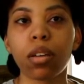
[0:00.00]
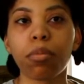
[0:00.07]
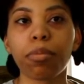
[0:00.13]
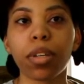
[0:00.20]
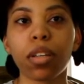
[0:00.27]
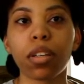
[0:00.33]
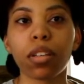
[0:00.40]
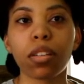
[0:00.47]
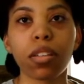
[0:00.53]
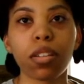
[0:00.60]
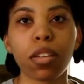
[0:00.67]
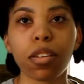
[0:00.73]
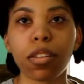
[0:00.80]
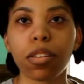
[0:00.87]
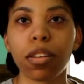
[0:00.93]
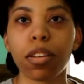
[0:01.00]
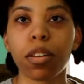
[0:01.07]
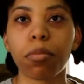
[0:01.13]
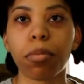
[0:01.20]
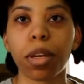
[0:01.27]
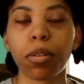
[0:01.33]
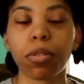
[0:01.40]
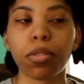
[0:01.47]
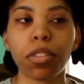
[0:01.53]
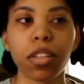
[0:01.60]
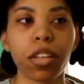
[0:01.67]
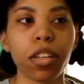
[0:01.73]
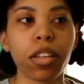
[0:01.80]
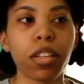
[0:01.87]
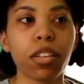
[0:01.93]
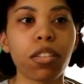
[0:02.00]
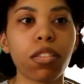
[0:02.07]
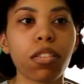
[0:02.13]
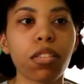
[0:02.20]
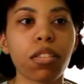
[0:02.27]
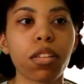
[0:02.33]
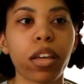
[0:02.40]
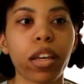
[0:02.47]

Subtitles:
being consistent in my routines.